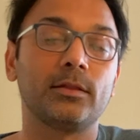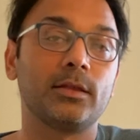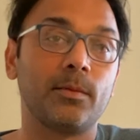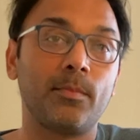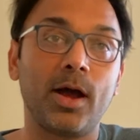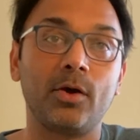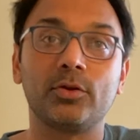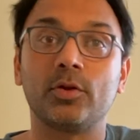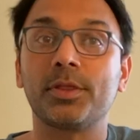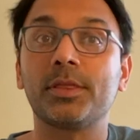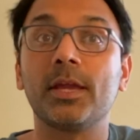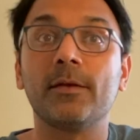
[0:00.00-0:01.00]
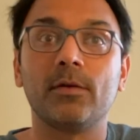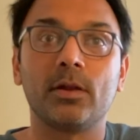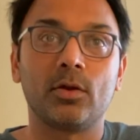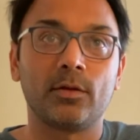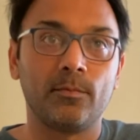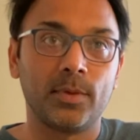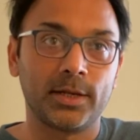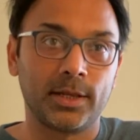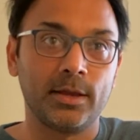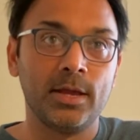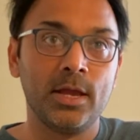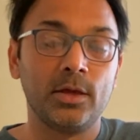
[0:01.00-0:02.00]
the amount or save a lot of money.
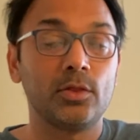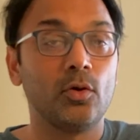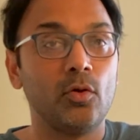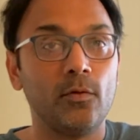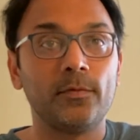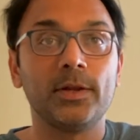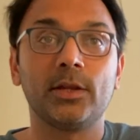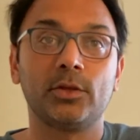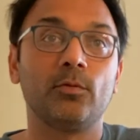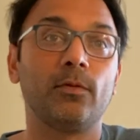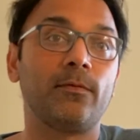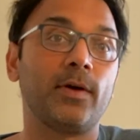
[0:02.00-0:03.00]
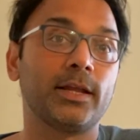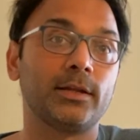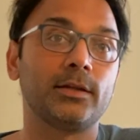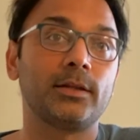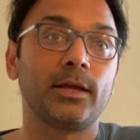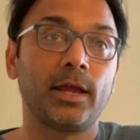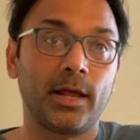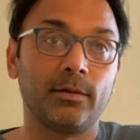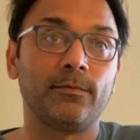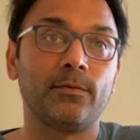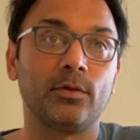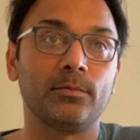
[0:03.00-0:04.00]
So hopefully you will find it
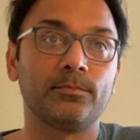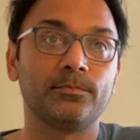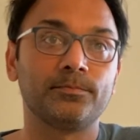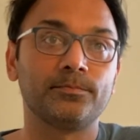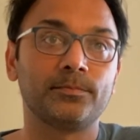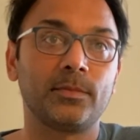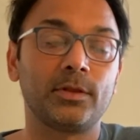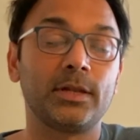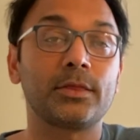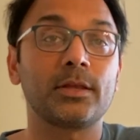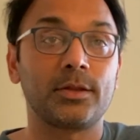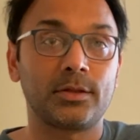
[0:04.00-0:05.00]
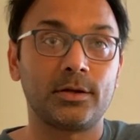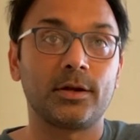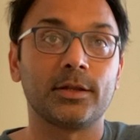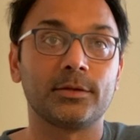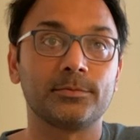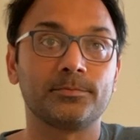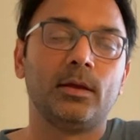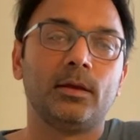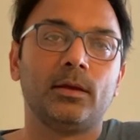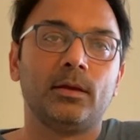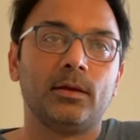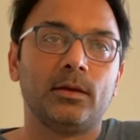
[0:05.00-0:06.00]
helpful. So let's get started.
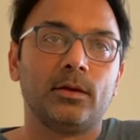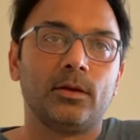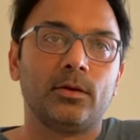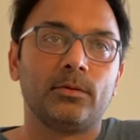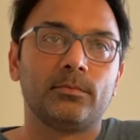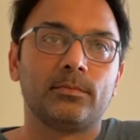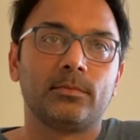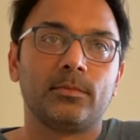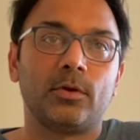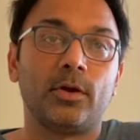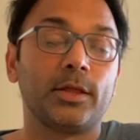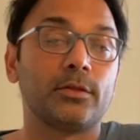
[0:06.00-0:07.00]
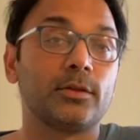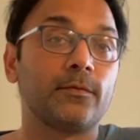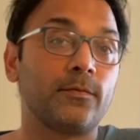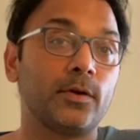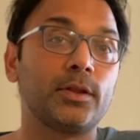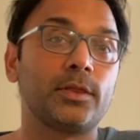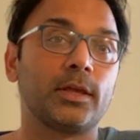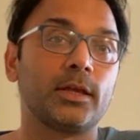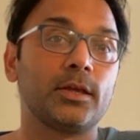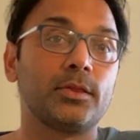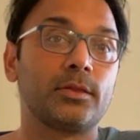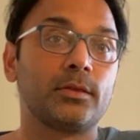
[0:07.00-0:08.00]
All right, so the first thing
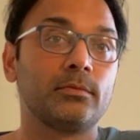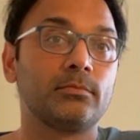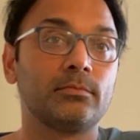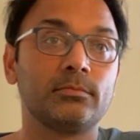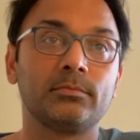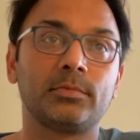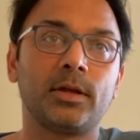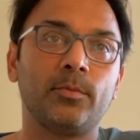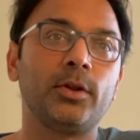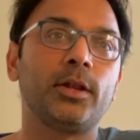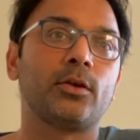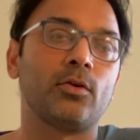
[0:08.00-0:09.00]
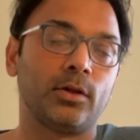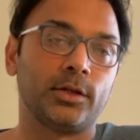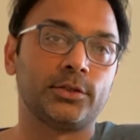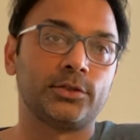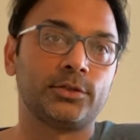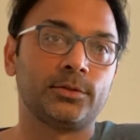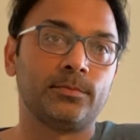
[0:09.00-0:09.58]
is community college.